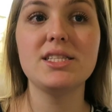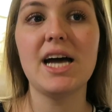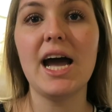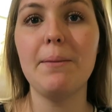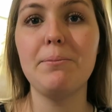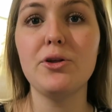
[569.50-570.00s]

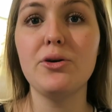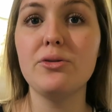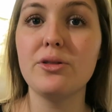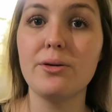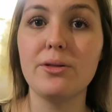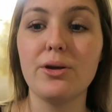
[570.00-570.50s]

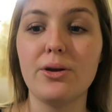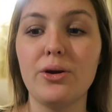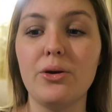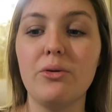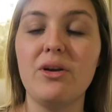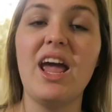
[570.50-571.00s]
Typhoon
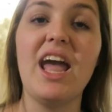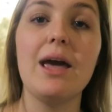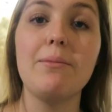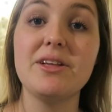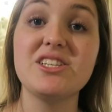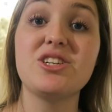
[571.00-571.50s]
Lagoon
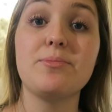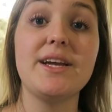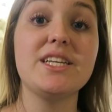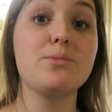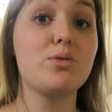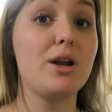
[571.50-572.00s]
and Blizzard
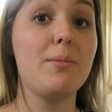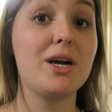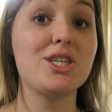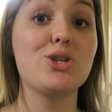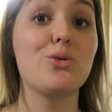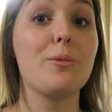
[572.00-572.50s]
Beach pretty
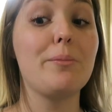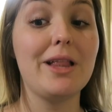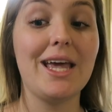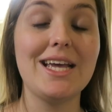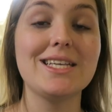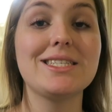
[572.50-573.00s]
much
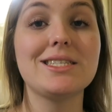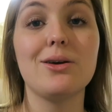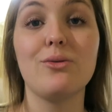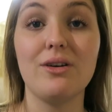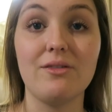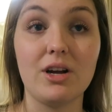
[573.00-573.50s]
replaced
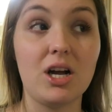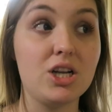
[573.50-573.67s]
River